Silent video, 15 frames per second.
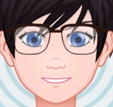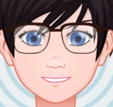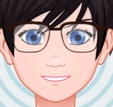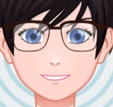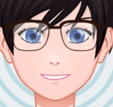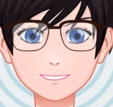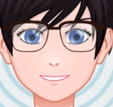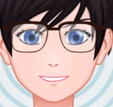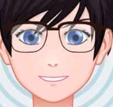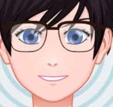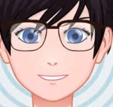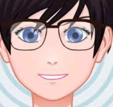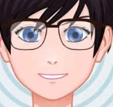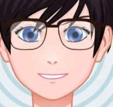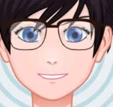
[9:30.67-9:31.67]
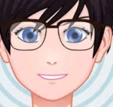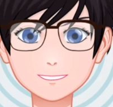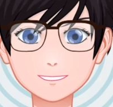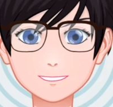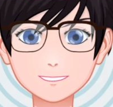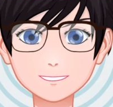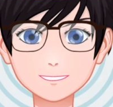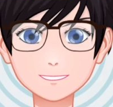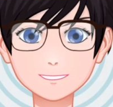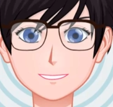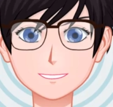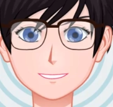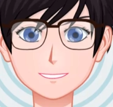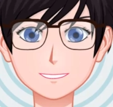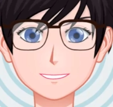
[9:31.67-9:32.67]

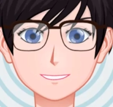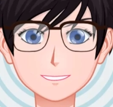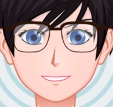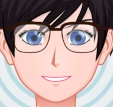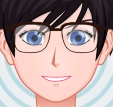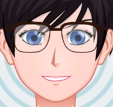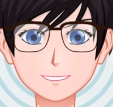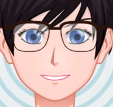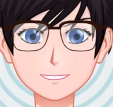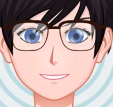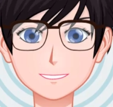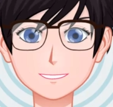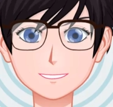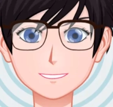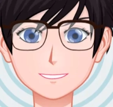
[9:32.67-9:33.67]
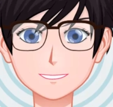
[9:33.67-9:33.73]
(no one is talking)